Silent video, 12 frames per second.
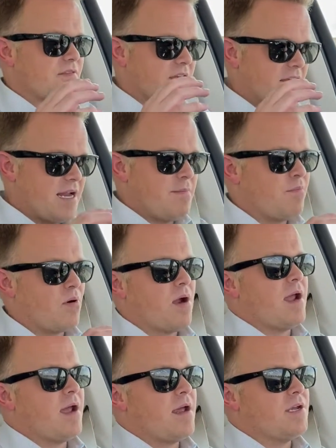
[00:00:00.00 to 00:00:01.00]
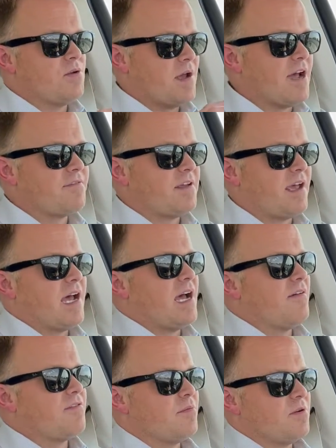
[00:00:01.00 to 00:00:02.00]
name brand, you have to
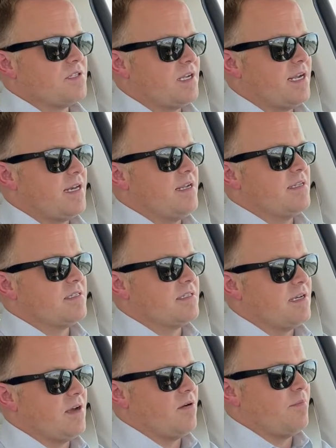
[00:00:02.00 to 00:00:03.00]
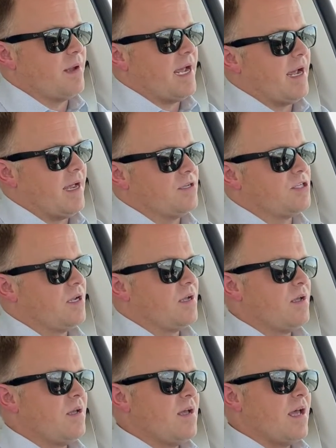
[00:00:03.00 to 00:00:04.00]
have the Mercedes, you know, badge,
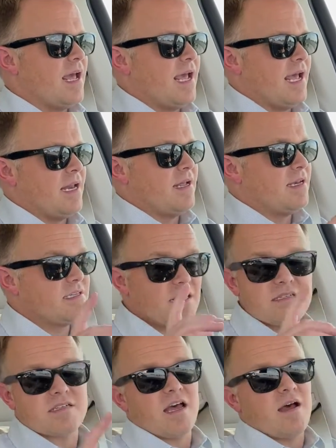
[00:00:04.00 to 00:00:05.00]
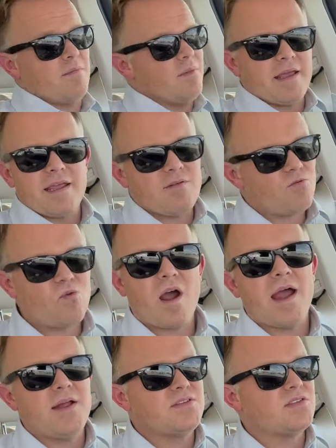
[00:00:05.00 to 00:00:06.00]
and it does come, like it
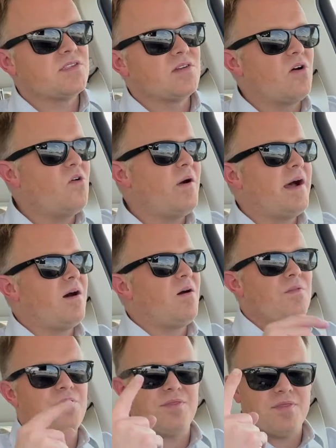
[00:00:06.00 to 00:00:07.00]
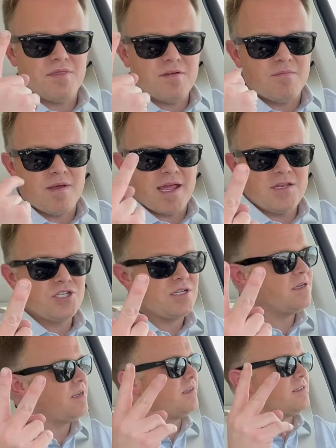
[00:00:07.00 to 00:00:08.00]
rides so well. The
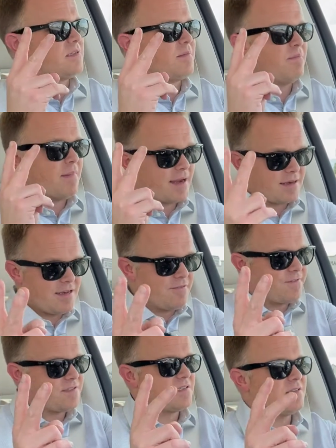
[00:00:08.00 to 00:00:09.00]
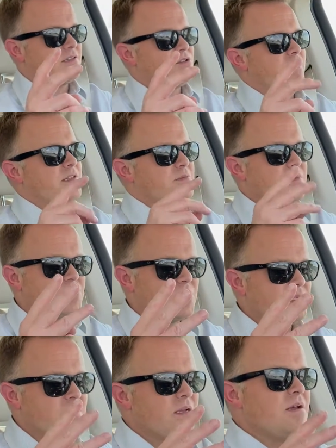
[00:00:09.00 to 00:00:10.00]
engine is magnificent, the
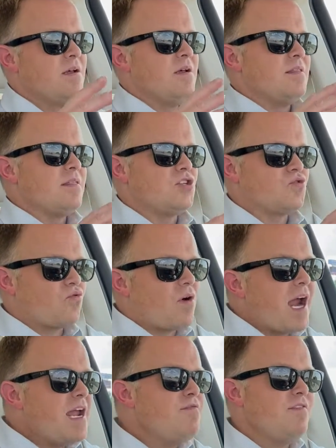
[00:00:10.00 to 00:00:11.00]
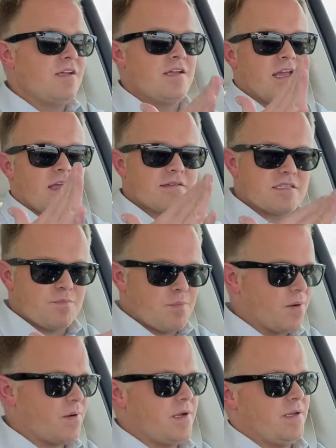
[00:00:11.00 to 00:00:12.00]
transmission, the driving
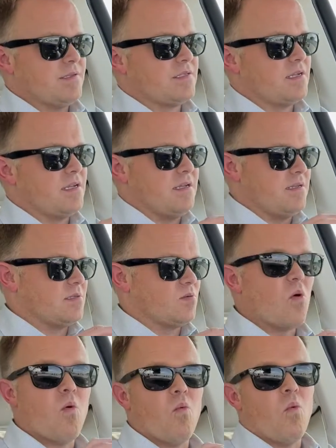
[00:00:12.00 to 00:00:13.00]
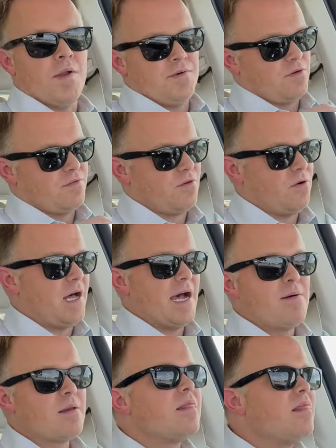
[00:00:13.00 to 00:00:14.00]
experience is wonderful. I
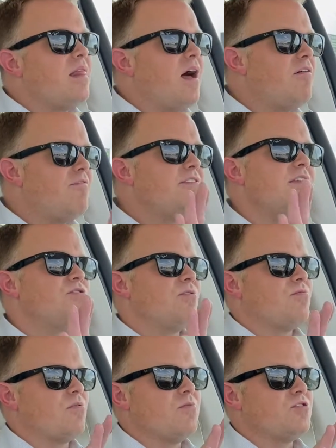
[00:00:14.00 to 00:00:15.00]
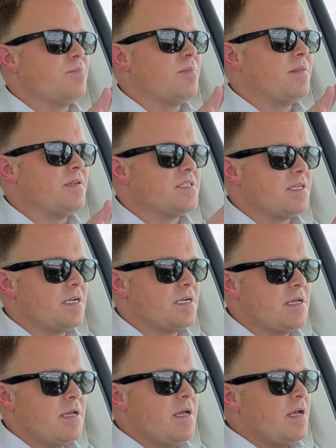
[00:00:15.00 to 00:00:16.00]
would love to road trip in this
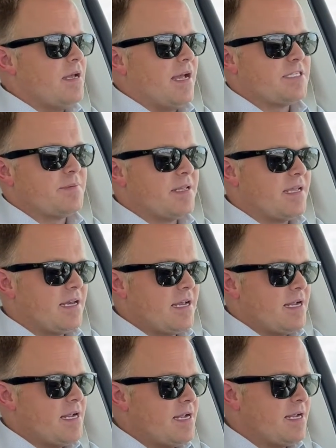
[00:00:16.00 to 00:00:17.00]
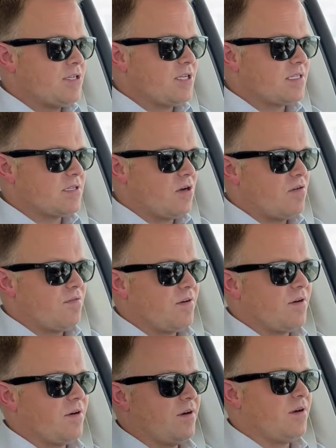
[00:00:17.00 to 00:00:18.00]
thing. It's been getting just
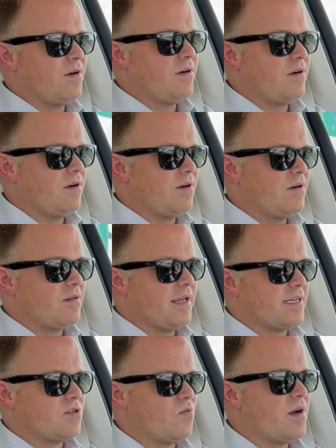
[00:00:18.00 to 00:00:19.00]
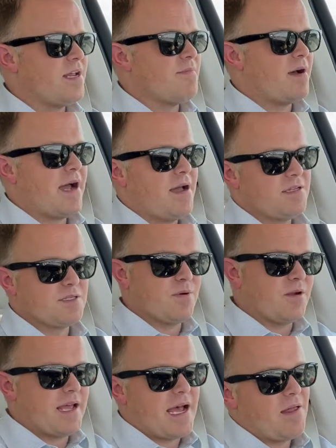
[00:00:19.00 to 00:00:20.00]
over like 20 miles
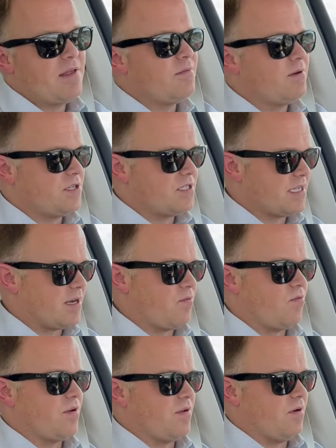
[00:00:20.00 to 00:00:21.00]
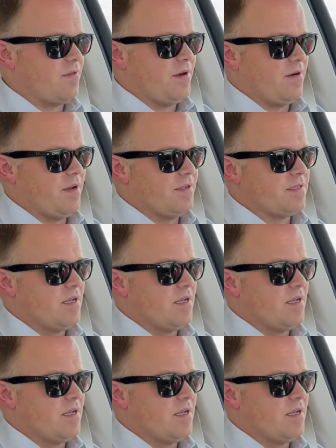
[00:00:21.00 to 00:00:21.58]
per gallon, which is like, oh, there it is.